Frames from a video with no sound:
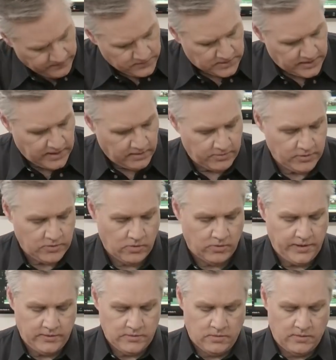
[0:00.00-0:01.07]
So now I'm
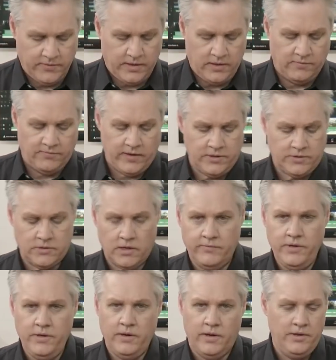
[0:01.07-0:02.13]
recording 12K to the flash drive,
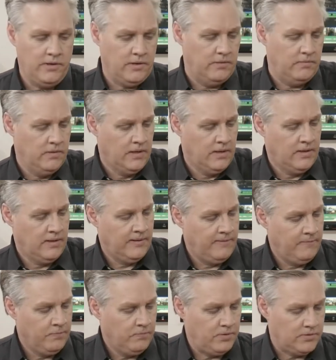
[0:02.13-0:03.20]
and you can
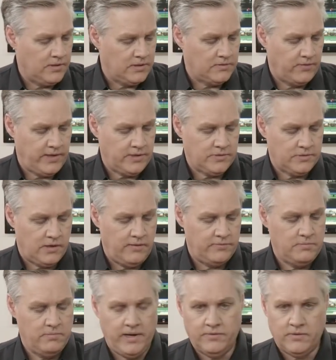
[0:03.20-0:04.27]
put those flash
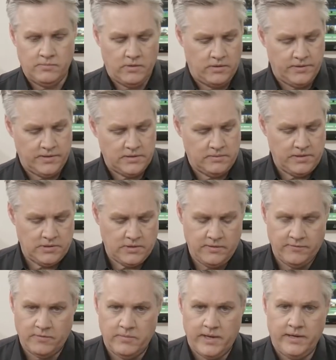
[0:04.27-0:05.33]
drives, mount them on. There's a bunch of
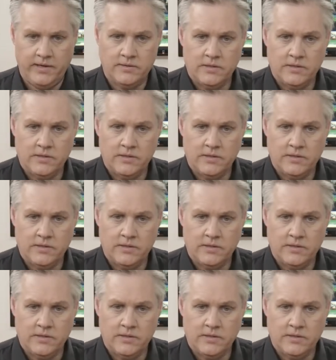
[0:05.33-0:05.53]
different mounting